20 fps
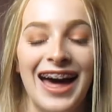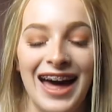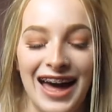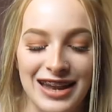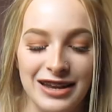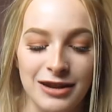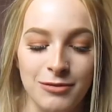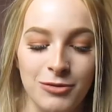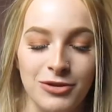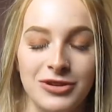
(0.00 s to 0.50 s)

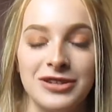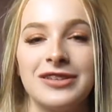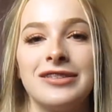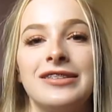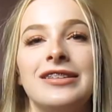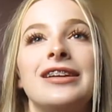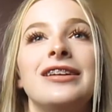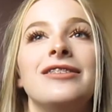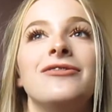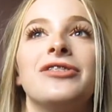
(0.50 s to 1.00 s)
And I'm
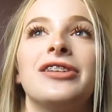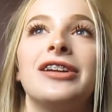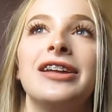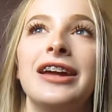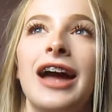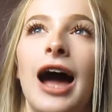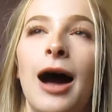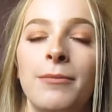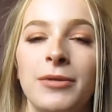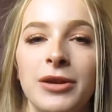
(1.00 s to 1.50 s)
honestly really
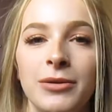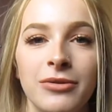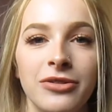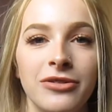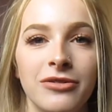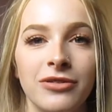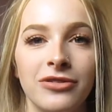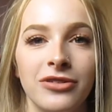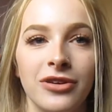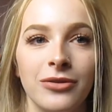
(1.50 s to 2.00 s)
happy with
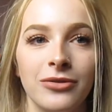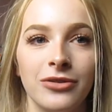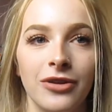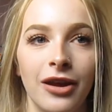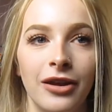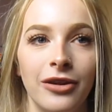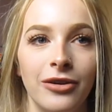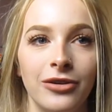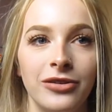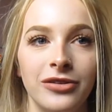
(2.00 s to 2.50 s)
the results.
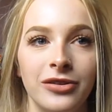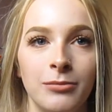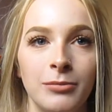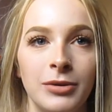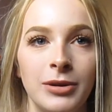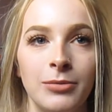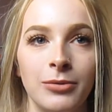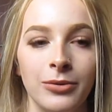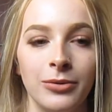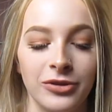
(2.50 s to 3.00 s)
I know some
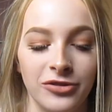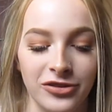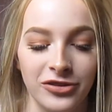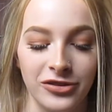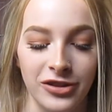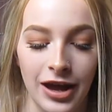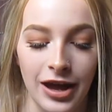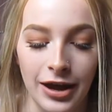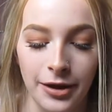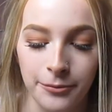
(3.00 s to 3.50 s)
people were
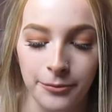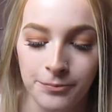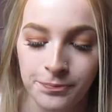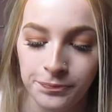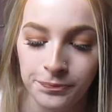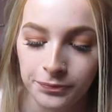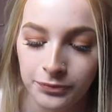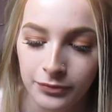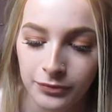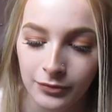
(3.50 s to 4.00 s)
just like,
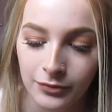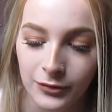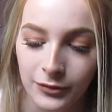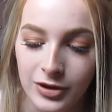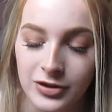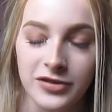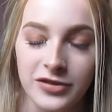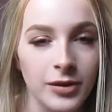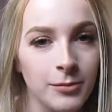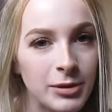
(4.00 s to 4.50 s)

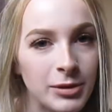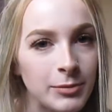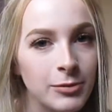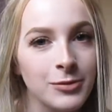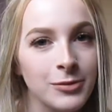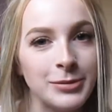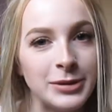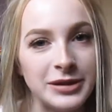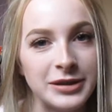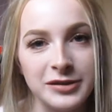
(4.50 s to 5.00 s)
some people
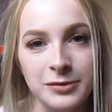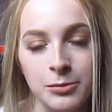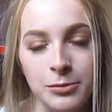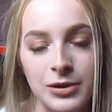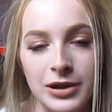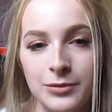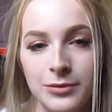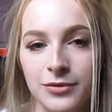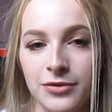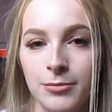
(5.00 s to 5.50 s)
would be
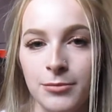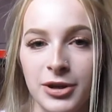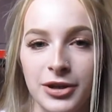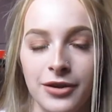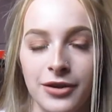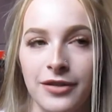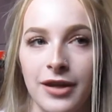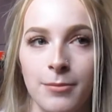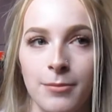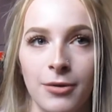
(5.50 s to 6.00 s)
disappointed with them, I
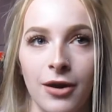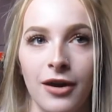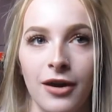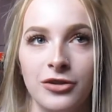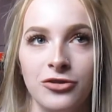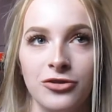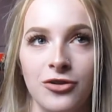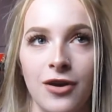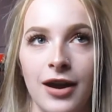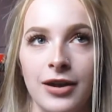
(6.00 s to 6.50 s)
know that, but I
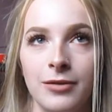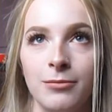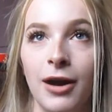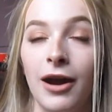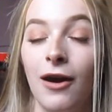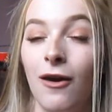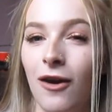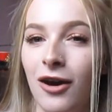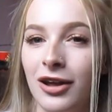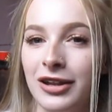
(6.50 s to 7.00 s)
tried my
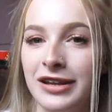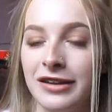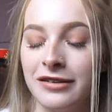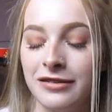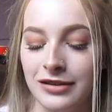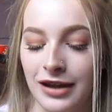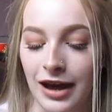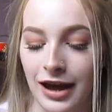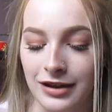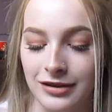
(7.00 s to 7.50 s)

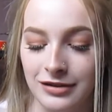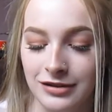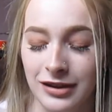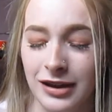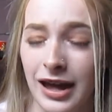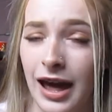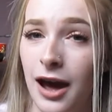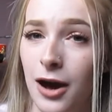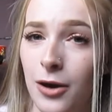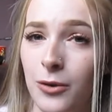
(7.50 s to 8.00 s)
hardest, and to
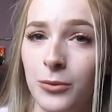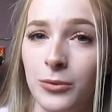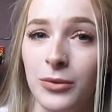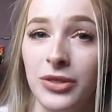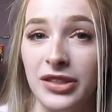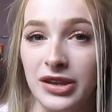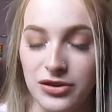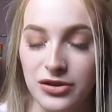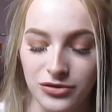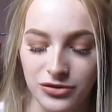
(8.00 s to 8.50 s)
get out with
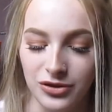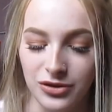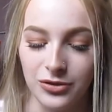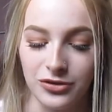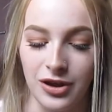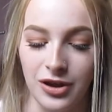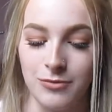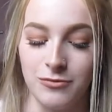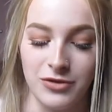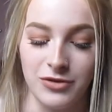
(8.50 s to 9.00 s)
these results,
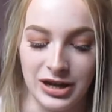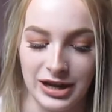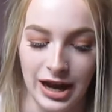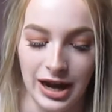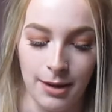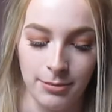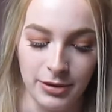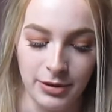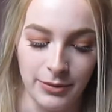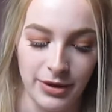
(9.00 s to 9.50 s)
I'm really
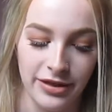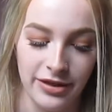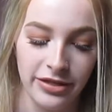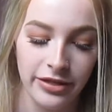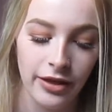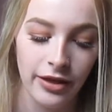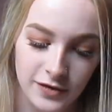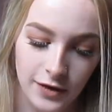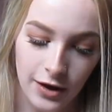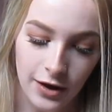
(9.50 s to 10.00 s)
happy with.
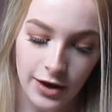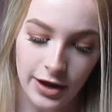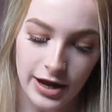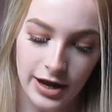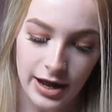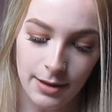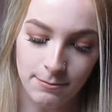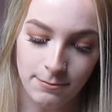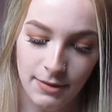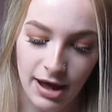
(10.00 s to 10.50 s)
So,
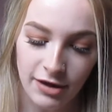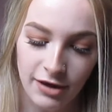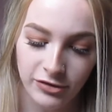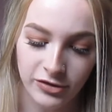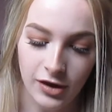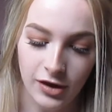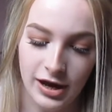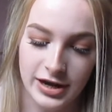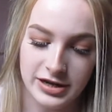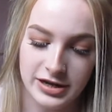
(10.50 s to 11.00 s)
in maths,
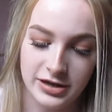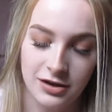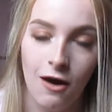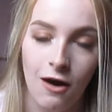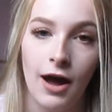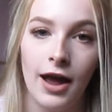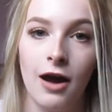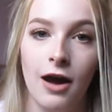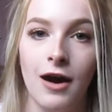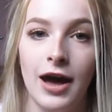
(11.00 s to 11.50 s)
I did
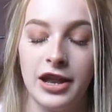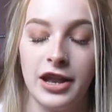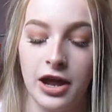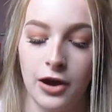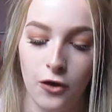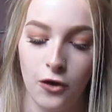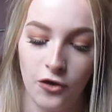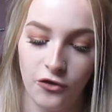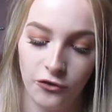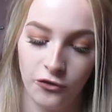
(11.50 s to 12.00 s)
higher, and I
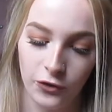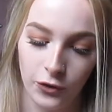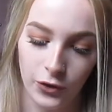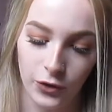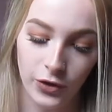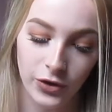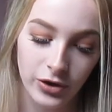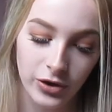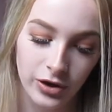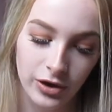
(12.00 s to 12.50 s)
got a
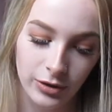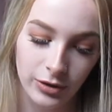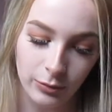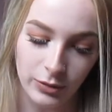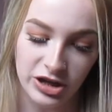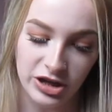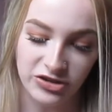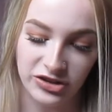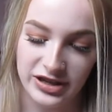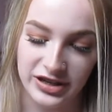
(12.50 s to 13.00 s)
4,
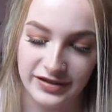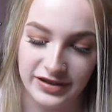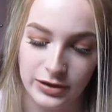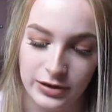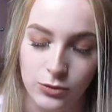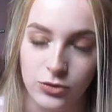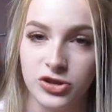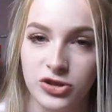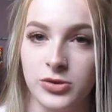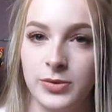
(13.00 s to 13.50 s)
which is
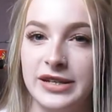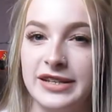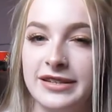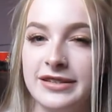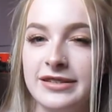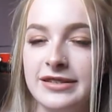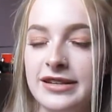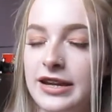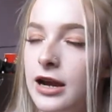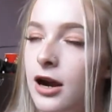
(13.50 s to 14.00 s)
equal to a
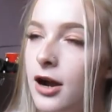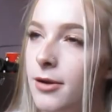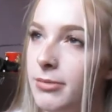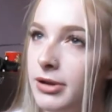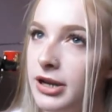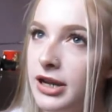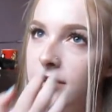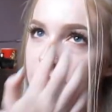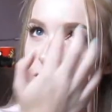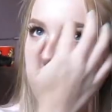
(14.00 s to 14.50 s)
C, I
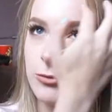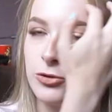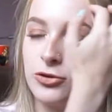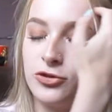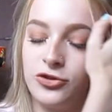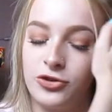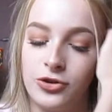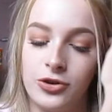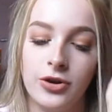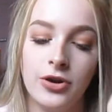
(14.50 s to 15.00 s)
believe, I'm not
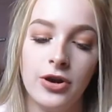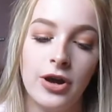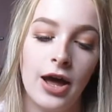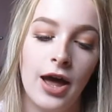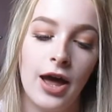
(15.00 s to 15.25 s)
sure.